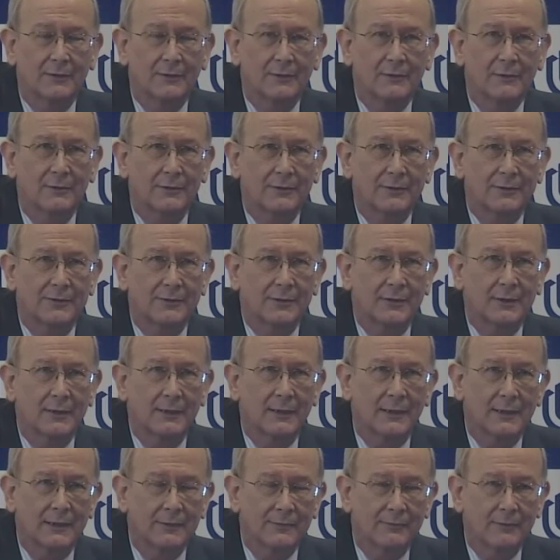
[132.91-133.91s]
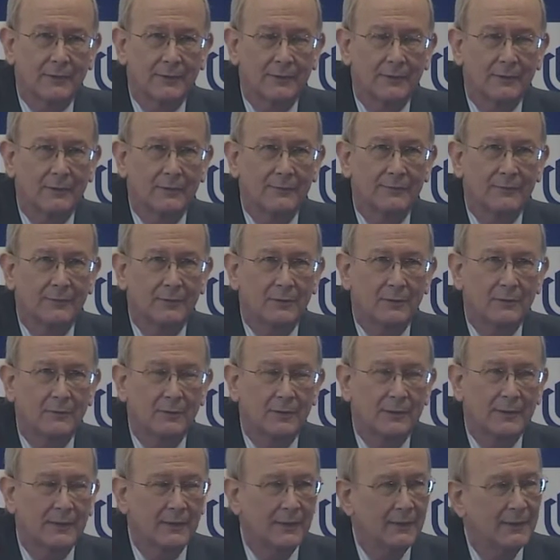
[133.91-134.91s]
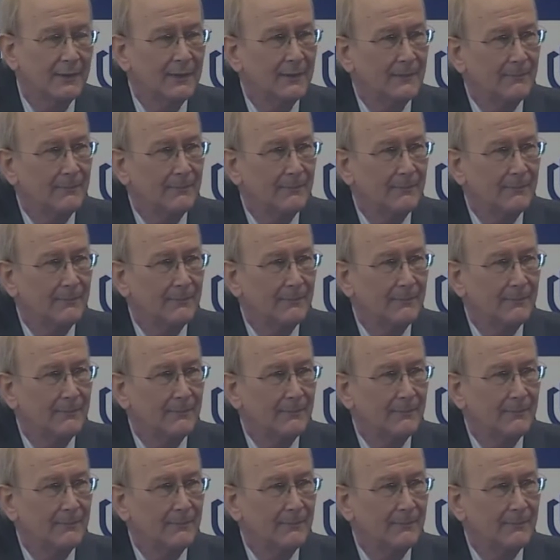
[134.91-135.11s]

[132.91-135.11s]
Courts has written the foreword,